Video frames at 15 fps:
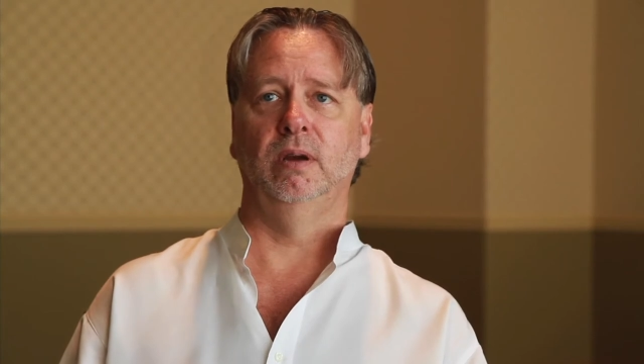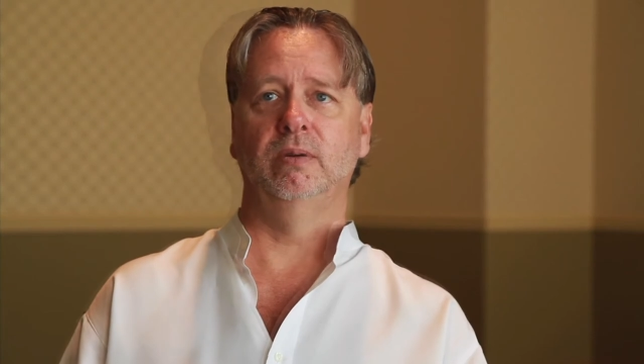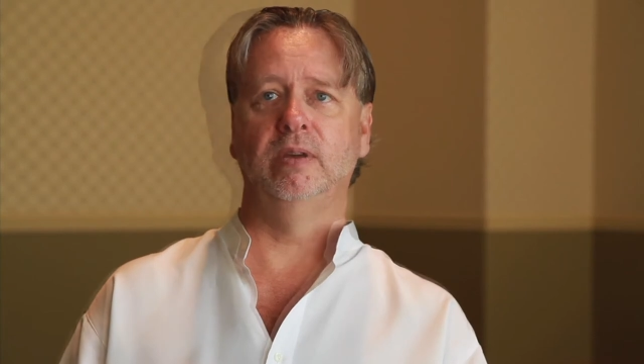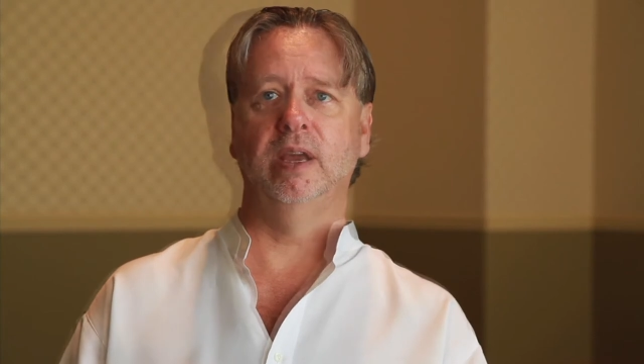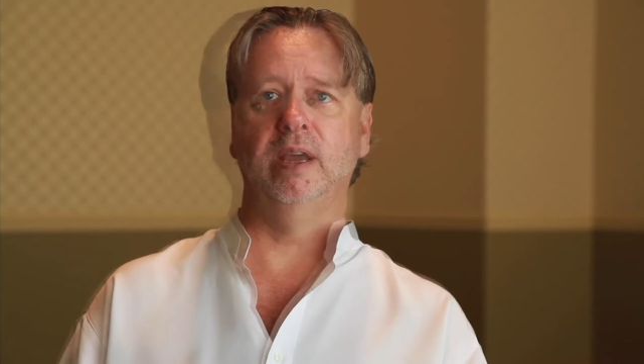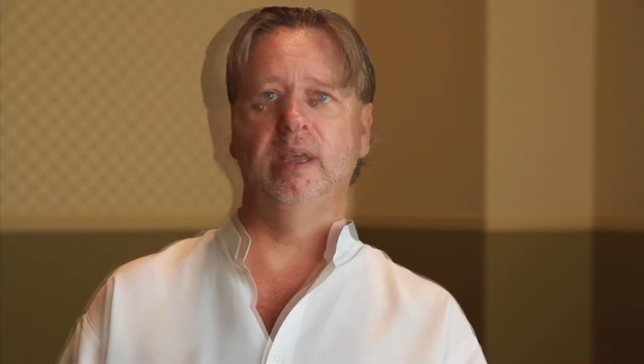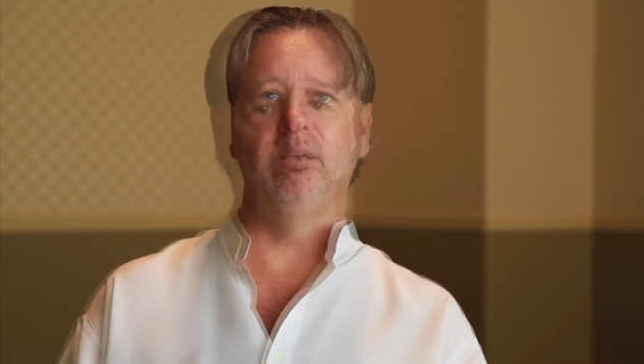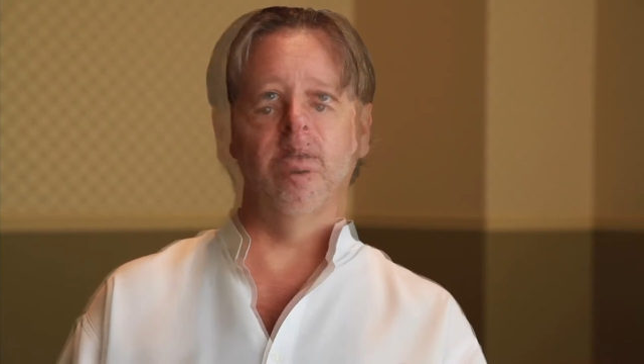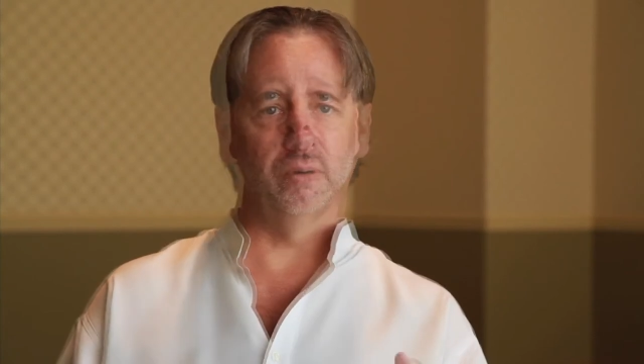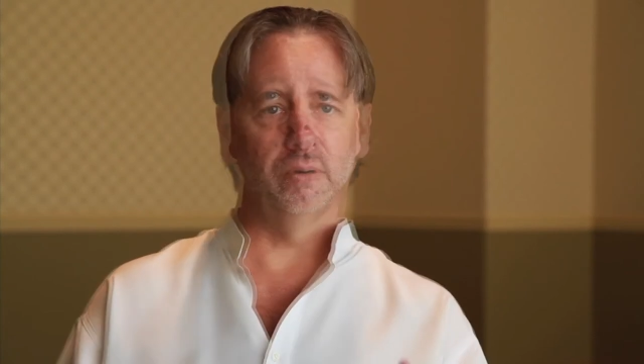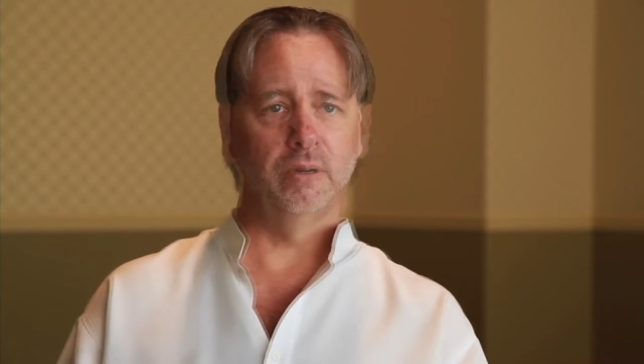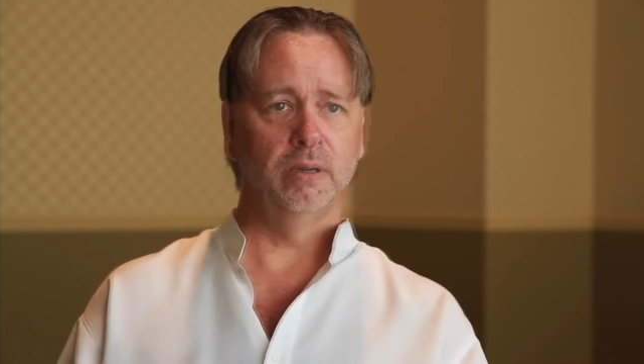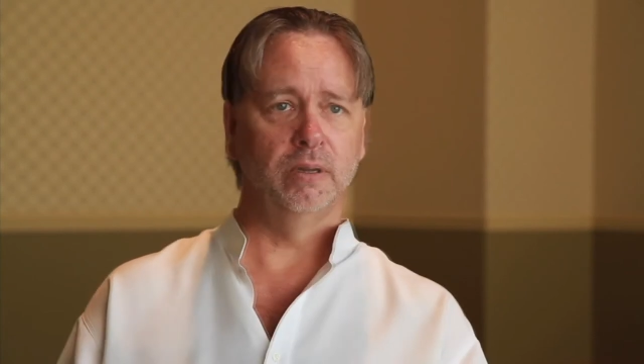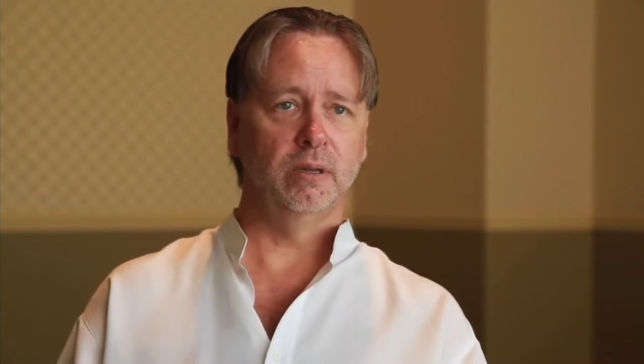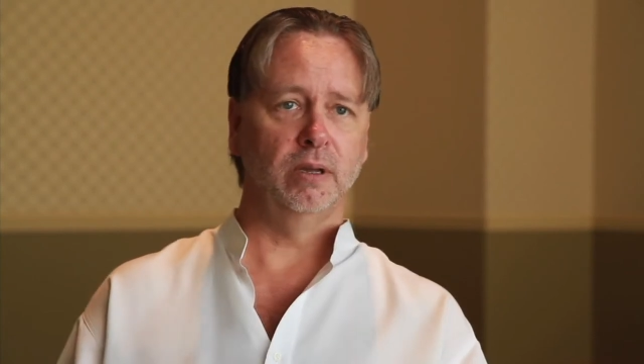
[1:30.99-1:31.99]

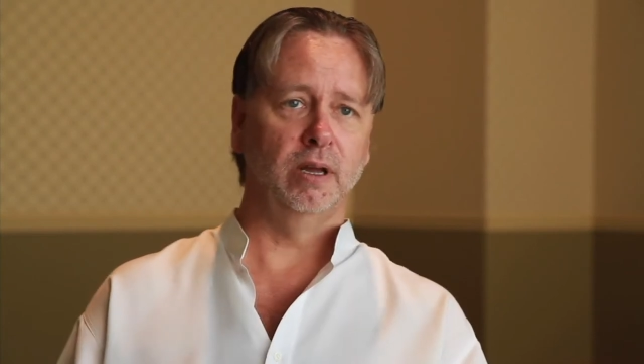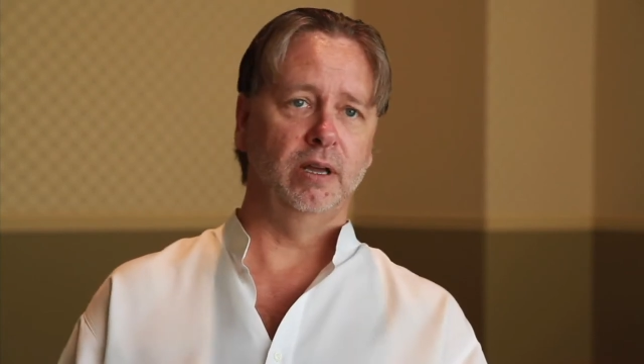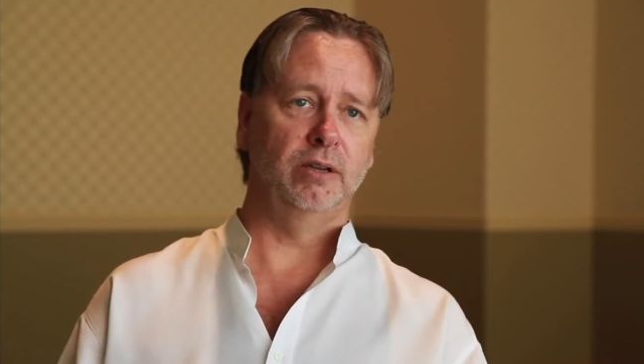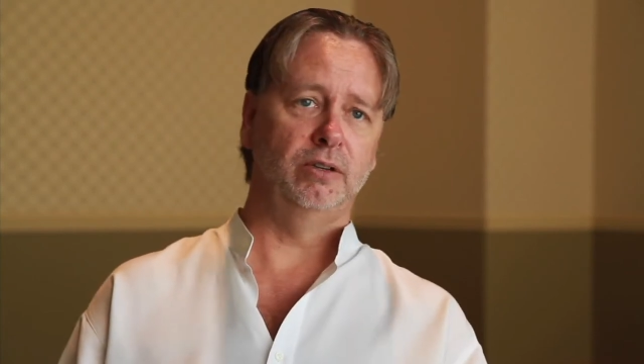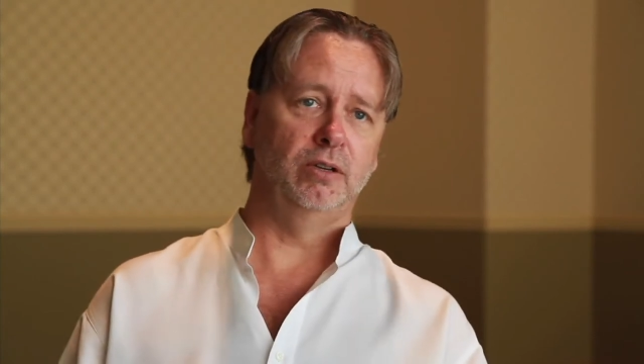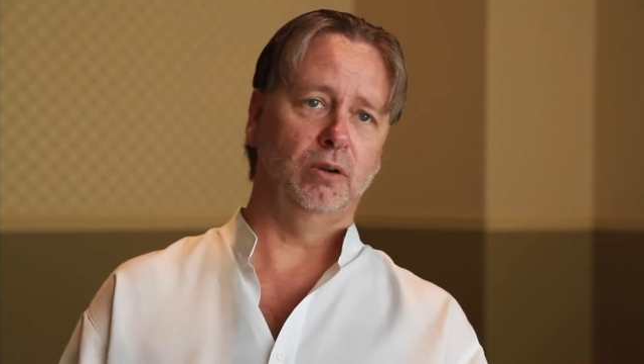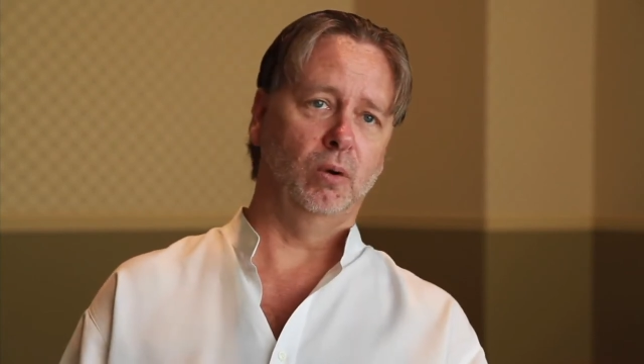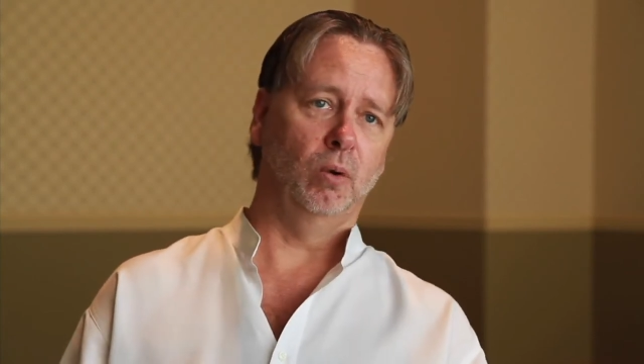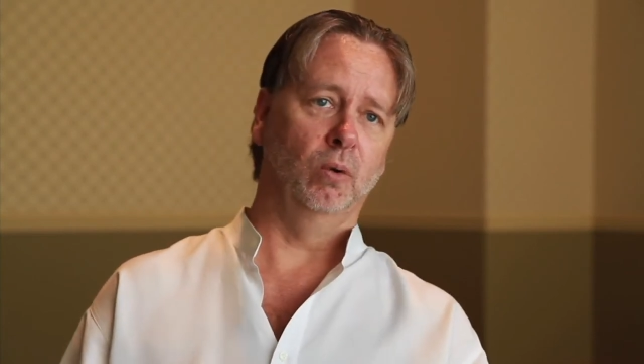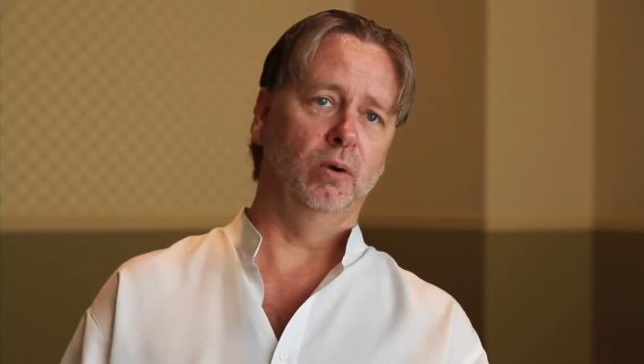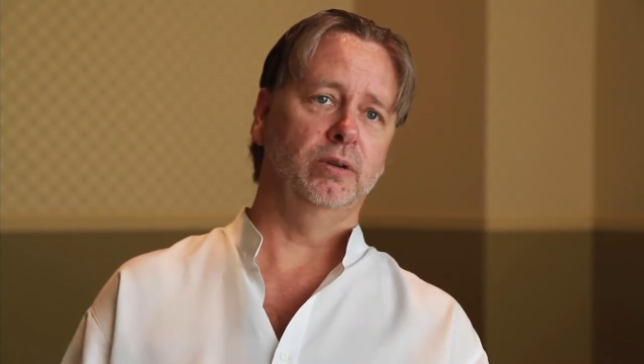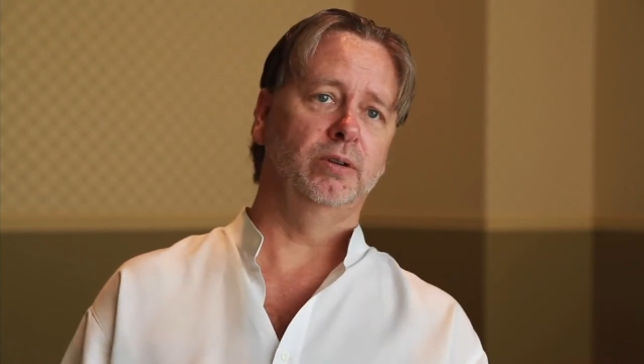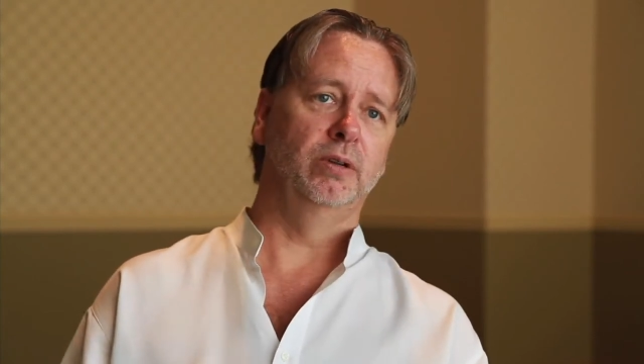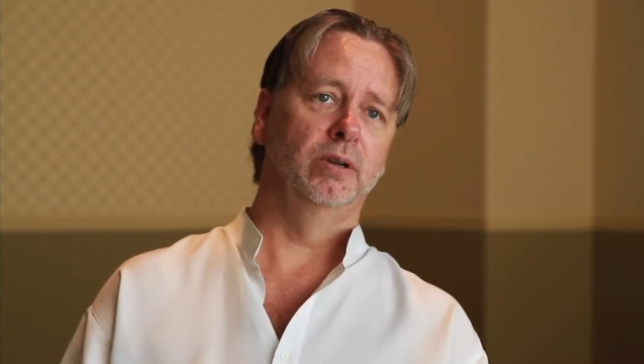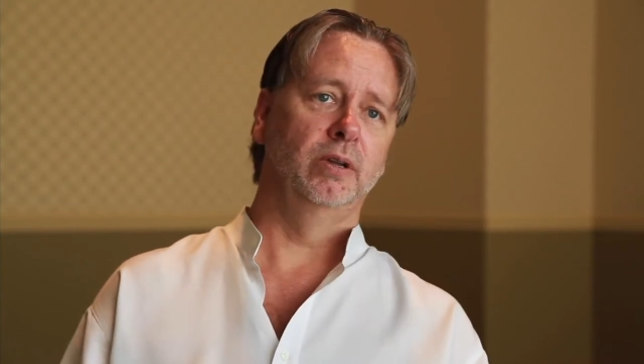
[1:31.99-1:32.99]
referred to court